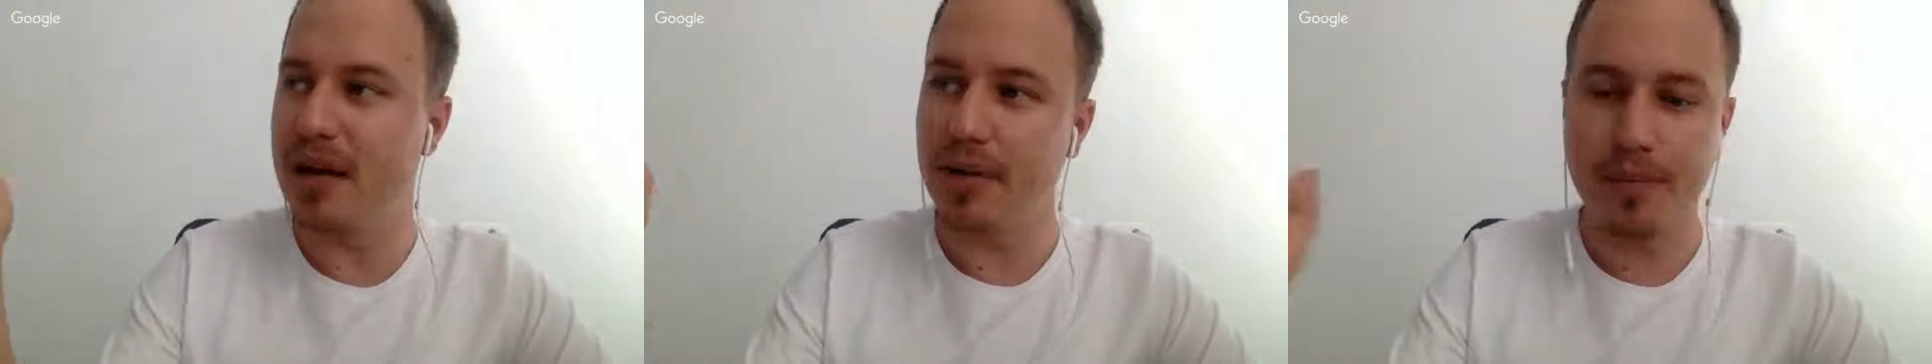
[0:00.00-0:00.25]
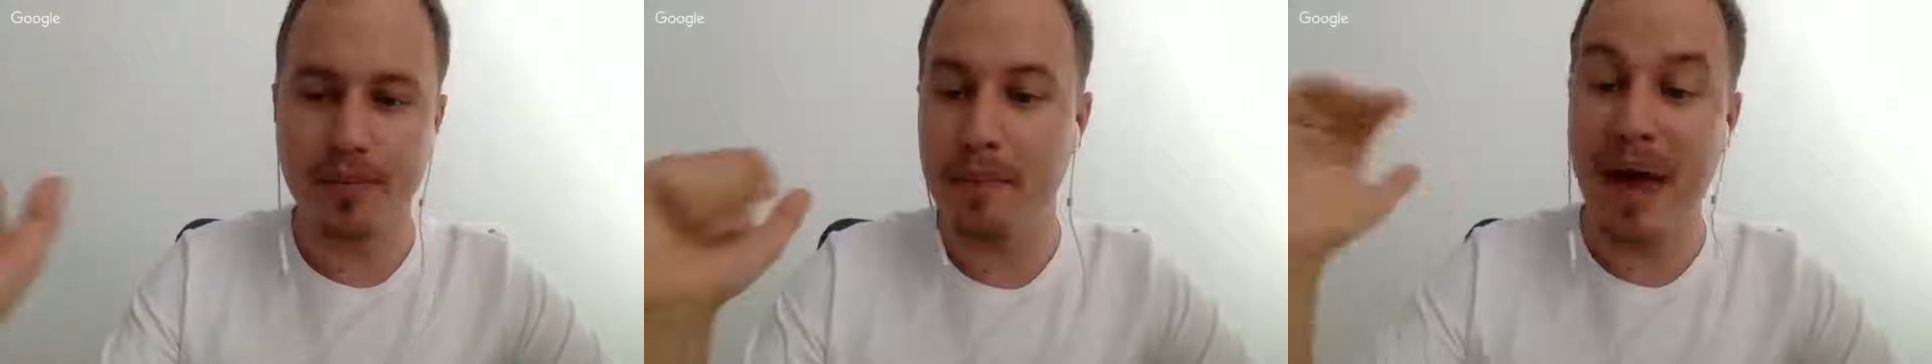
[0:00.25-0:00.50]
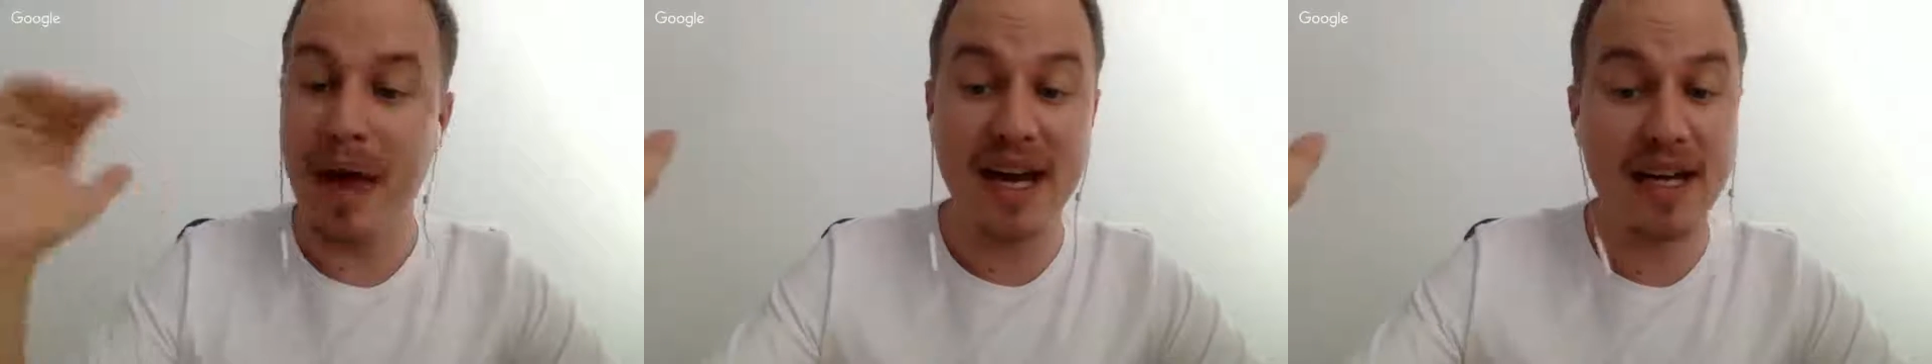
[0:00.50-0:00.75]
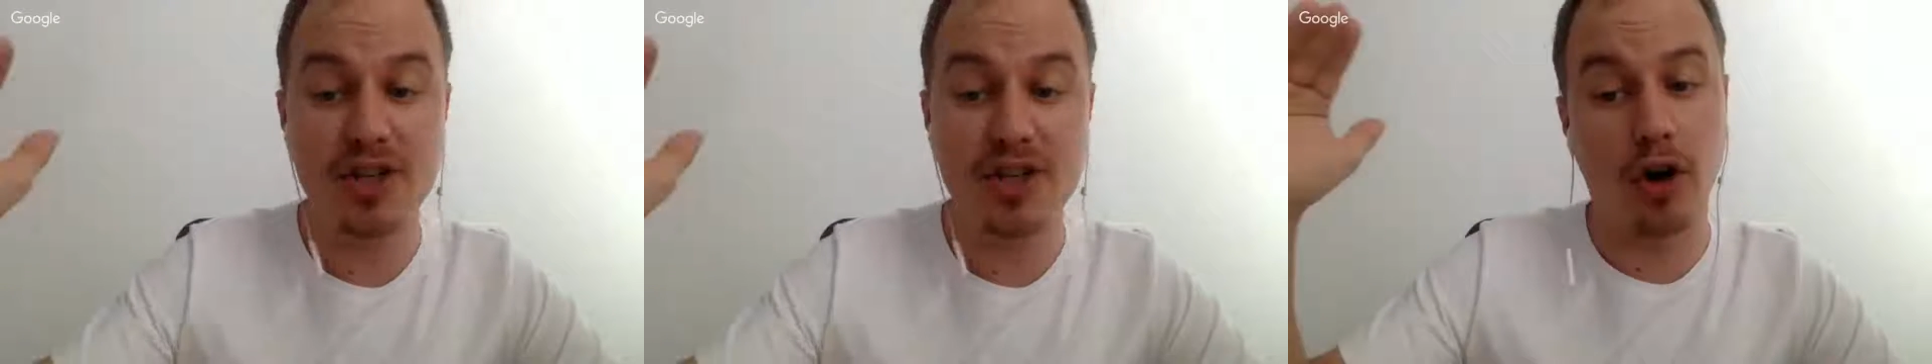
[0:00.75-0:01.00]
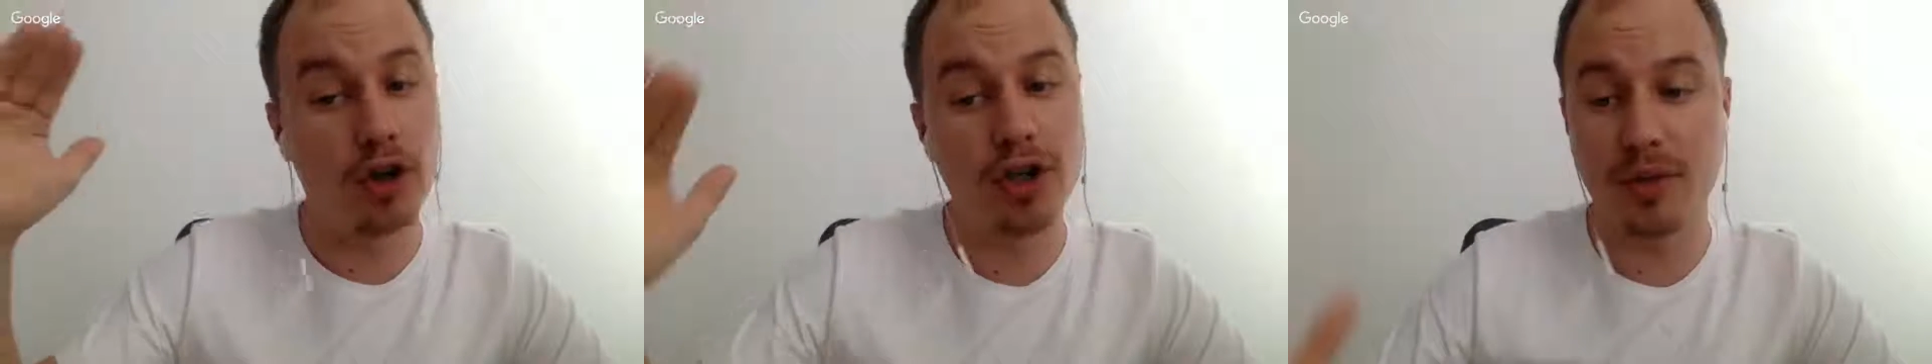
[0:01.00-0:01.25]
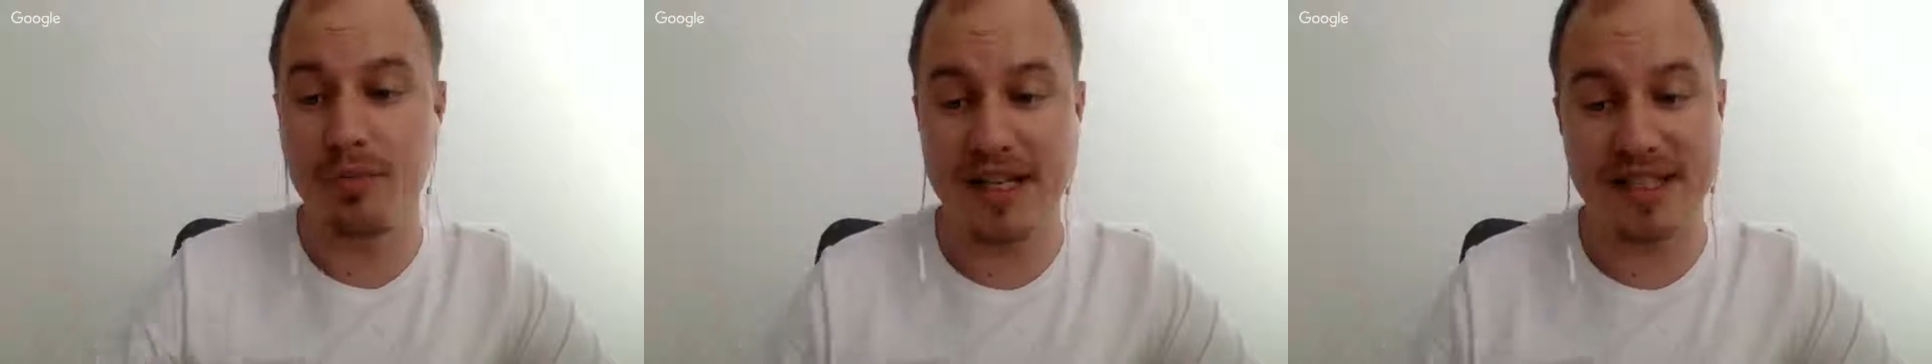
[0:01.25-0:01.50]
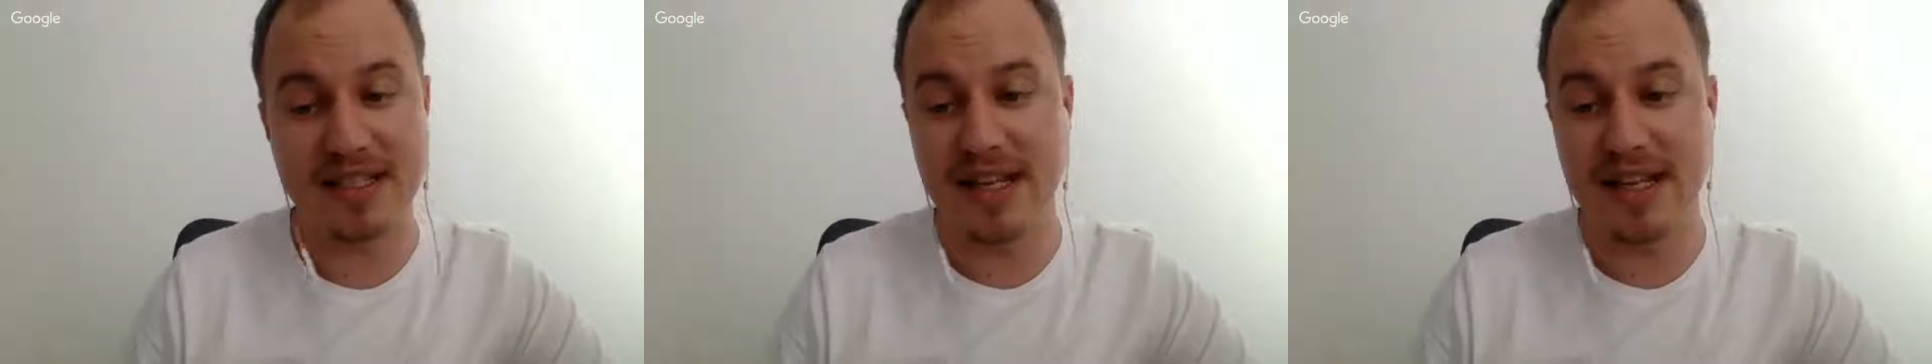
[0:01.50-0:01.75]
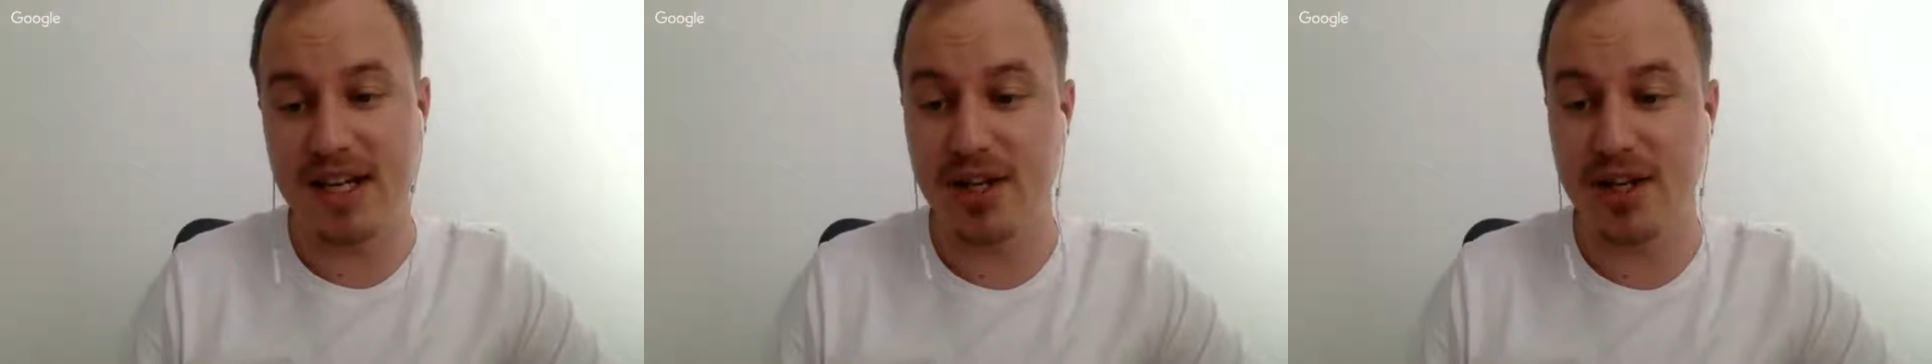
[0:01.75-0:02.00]
manage all your
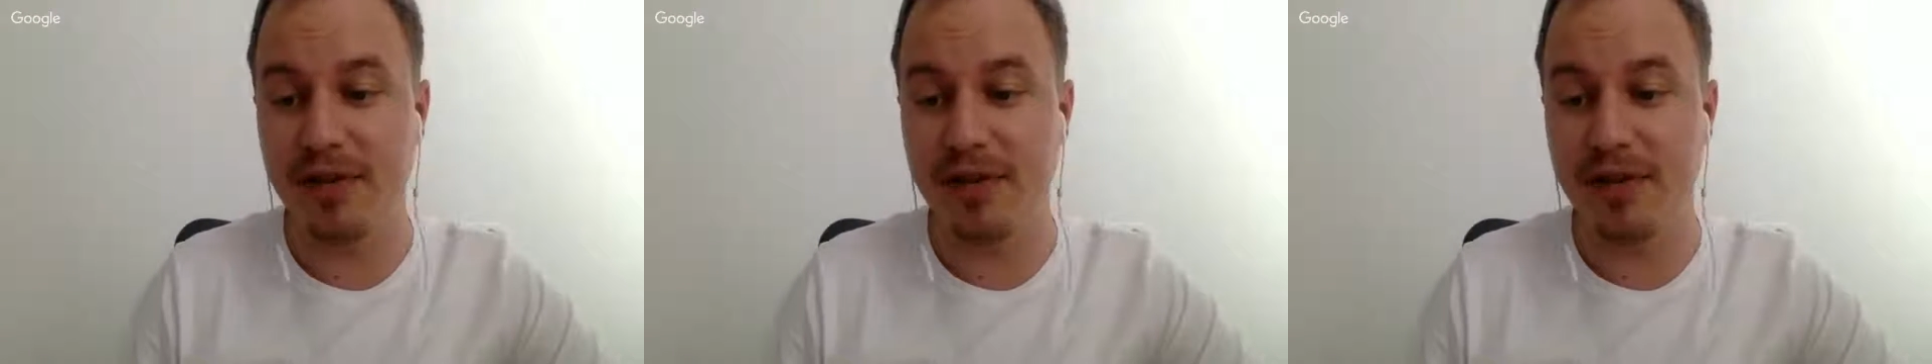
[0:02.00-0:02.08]
presentation